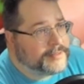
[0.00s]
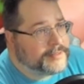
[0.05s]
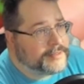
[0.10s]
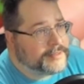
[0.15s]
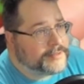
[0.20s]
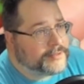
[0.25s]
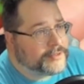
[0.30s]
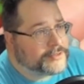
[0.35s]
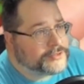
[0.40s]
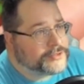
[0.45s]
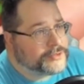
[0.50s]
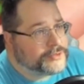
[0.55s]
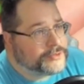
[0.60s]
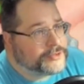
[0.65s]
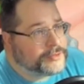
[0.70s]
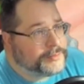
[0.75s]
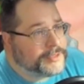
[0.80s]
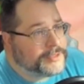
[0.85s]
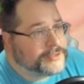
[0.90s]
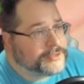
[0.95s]
also
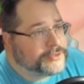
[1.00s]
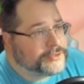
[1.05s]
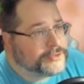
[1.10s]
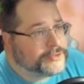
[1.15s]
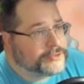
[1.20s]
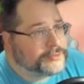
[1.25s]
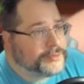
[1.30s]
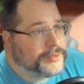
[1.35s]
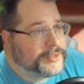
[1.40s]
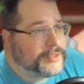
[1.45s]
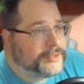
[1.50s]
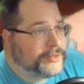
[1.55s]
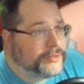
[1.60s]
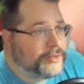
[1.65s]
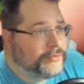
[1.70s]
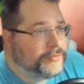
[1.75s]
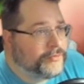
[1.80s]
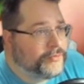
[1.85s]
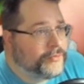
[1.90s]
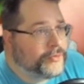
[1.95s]
some inserts we can
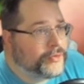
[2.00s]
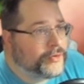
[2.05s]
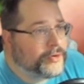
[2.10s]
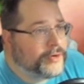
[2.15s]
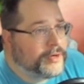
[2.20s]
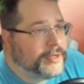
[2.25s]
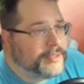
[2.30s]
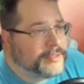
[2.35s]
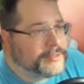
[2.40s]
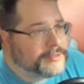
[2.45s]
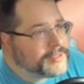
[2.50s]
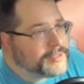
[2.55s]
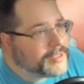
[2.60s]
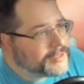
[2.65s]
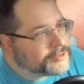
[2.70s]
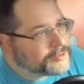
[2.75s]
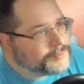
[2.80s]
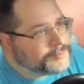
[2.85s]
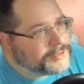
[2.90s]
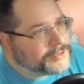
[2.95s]
look for.
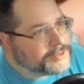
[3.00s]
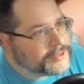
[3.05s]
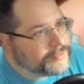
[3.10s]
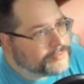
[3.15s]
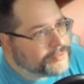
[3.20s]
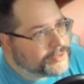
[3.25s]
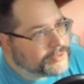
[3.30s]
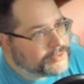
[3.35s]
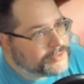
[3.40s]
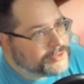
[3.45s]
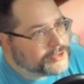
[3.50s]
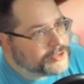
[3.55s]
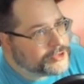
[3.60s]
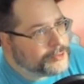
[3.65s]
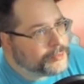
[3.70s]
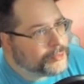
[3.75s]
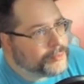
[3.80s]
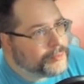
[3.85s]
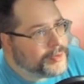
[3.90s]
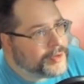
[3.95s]
Not specifically
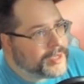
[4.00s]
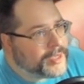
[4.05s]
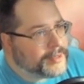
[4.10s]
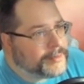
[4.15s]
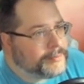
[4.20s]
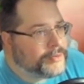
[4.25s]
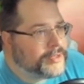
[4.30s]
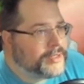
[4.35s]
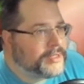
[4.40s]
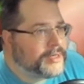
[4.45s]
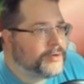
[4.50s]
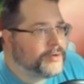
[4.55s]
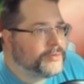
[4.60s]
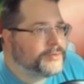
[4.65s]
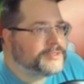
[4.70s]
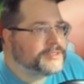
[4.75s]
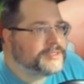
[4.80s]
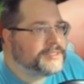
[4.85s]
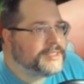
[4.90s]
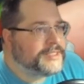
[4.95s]
Superman, but
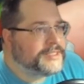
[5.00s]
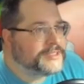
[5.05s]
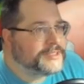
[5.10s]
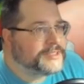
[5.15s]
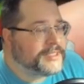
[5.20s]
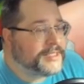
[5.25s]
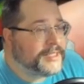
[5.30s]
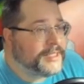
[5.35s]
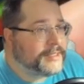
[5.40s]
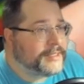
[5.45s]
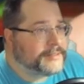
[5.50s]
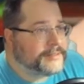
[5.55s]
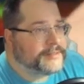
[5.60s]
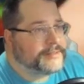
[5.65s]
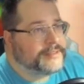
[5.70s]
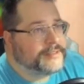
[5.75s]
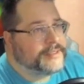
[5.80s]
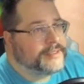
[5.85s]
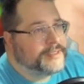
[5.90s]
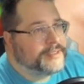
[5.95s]
it's DC.
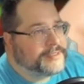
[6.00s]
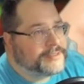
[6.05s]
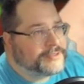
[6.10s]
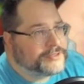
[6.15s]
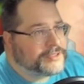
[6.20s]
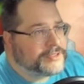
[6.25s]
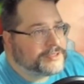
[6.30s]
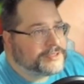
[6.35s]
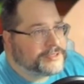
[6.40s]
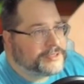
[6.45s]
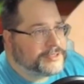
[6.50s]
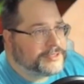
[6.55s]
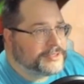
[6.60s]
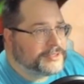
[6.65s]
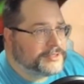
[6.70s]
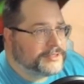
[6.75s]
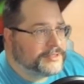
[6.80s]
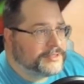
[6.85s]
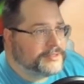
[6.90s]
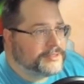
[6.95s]
And since
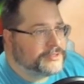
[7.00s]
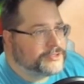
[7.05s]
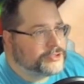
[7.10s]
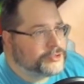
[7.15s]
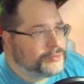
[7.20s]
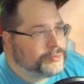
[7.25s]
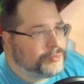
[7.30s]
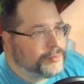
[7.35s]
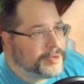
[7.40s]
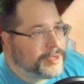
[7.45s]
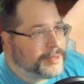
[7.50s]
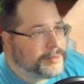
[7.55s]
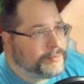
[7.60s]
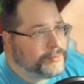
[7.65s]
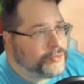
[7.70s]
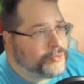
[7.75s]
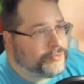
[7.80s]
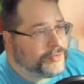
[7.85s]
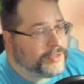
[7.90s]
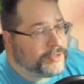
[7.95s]
the Superman
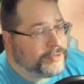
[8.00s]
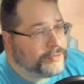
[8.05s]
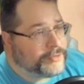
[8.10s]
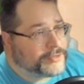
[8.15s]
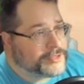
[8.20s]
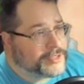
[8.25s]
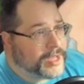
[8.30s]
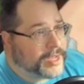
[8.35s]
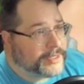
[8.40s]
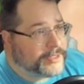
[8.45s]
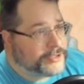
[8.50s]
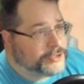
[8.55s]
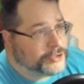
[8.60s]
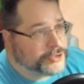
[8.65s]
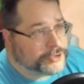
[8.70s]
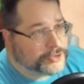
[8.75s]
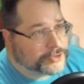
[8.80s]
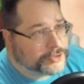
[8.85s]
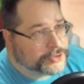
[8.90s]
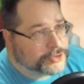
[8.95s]
movie was not
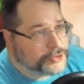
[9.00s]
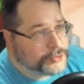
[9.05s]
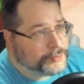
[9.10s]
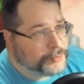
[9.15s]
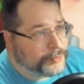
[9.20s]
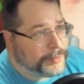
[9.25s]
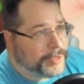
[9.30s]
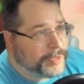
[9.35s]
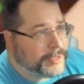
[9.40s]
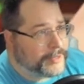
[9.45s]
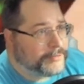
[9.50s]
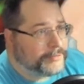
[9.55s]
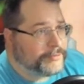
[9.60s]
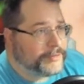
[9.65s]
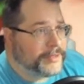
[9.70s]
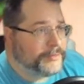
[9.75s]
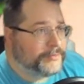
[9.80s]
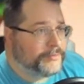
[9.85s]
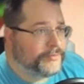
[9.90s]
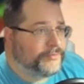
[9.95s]
just Superman,
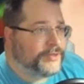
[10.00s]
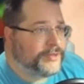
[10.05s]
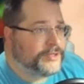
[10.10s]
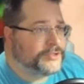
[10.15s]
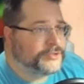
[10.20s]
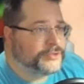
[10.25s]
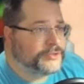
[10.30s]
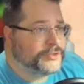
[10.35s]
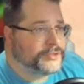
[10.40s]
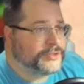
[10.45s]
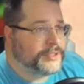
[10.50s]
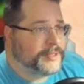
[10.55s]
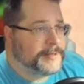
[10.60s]
we featured